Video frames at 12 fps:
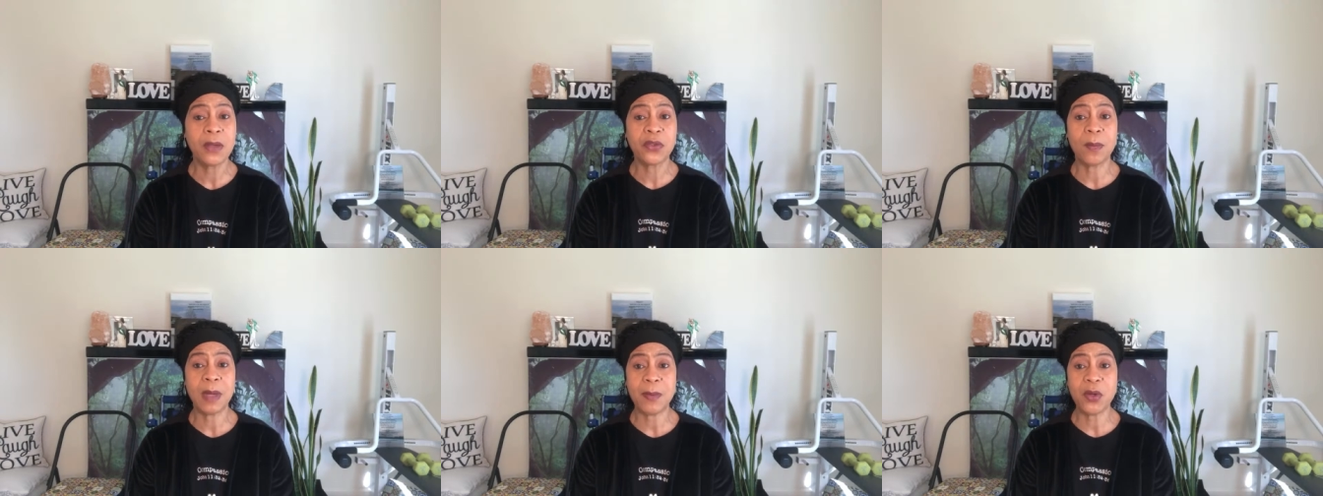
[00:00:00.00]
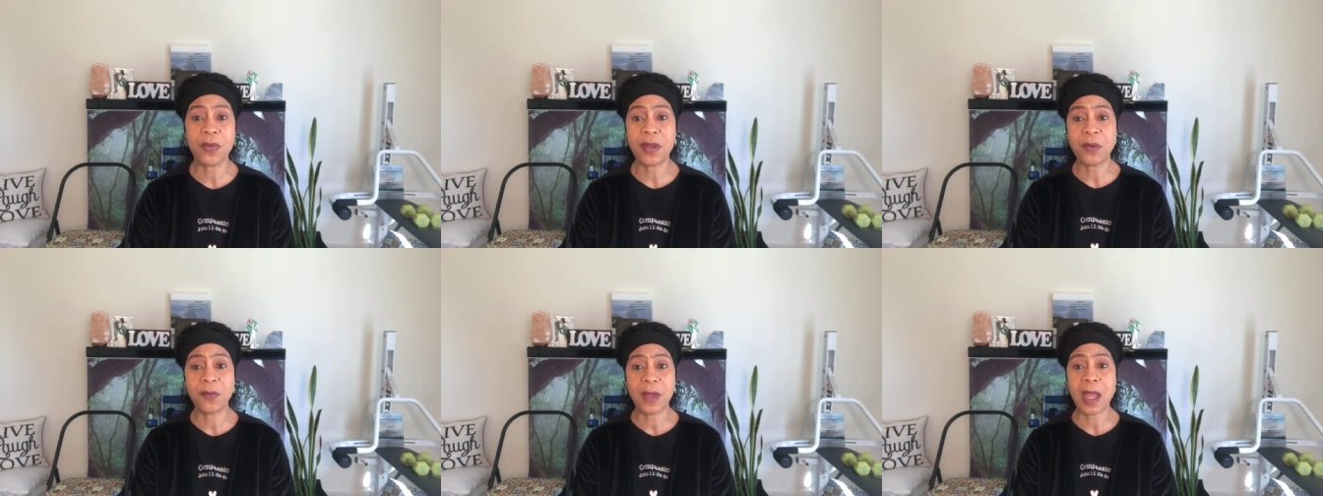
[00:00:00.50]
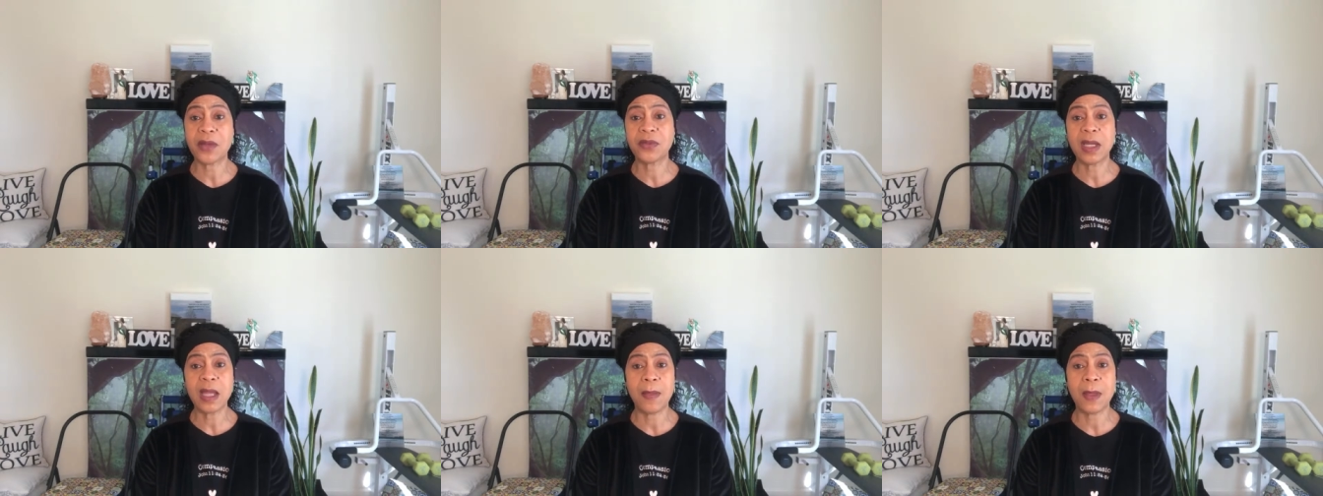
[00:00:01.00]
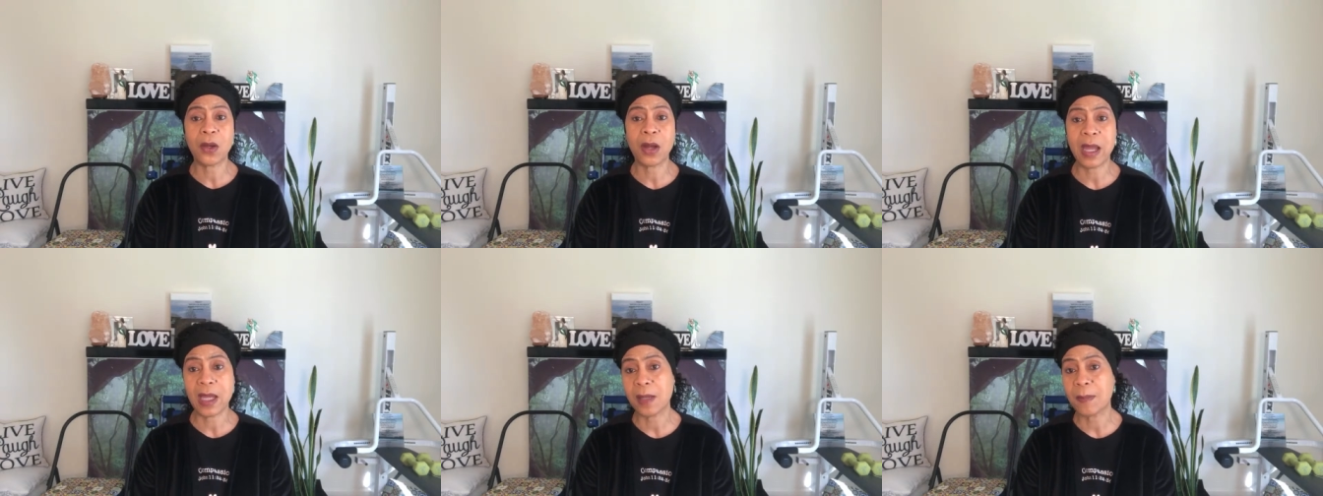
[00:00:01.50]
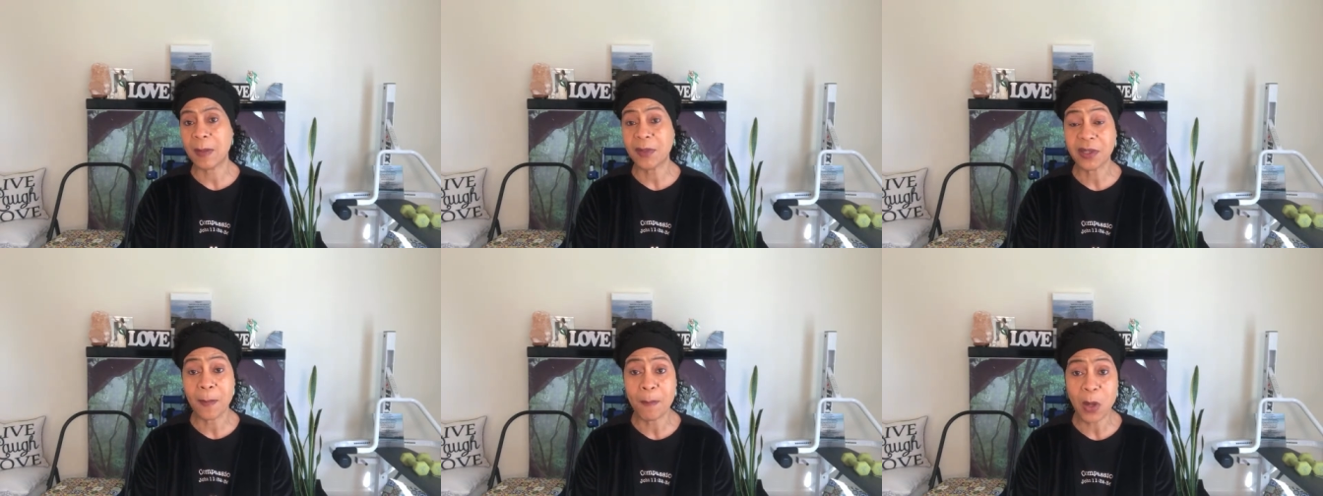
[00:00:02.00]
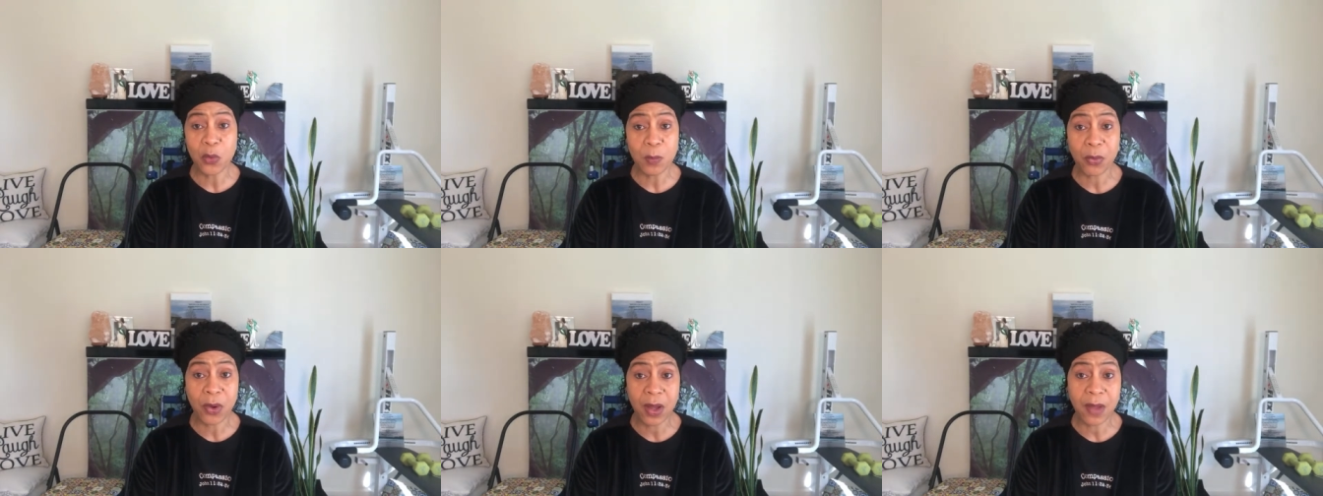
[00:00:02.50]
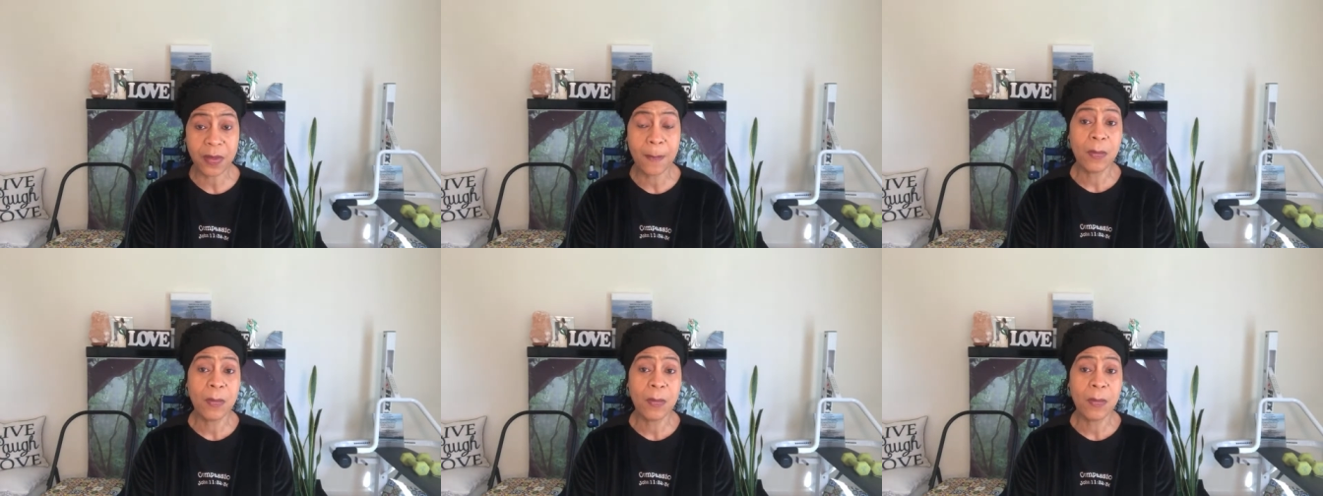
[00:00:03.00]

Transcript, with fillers: So maybe they're fasting and they're adding maybe some bone broth